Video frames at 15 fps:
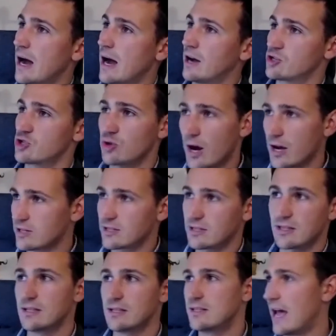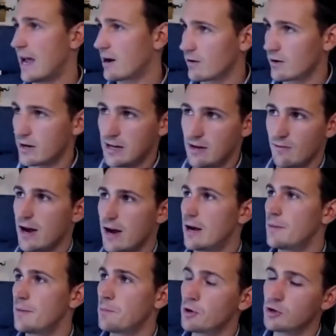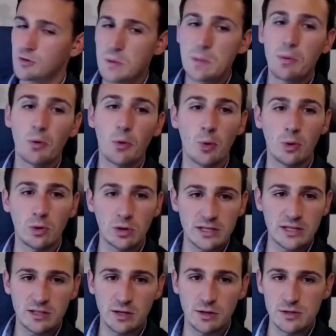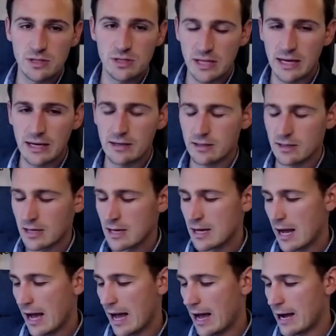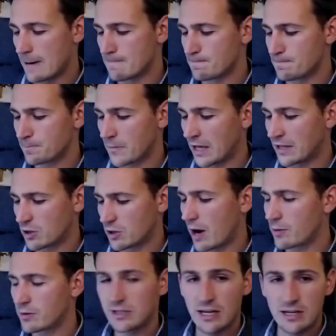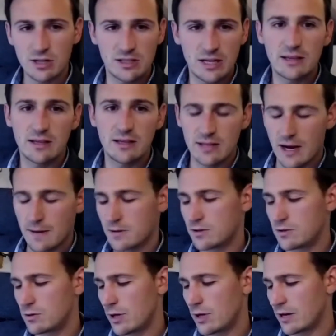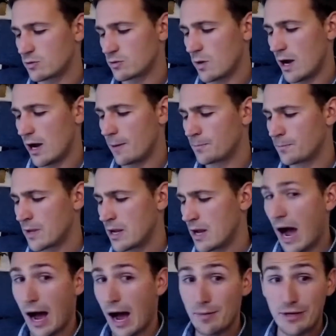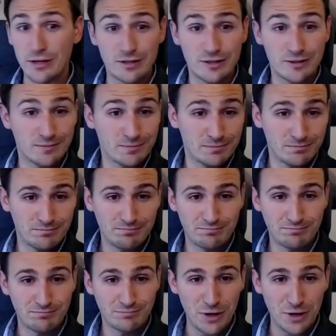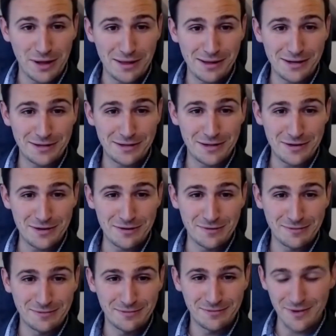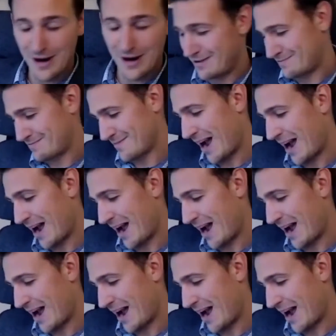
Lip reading: Trust, integrity, right? I mean, most people will list those things. And so I would say just take the time to do that as well. Hobbies. What do they like to do, right?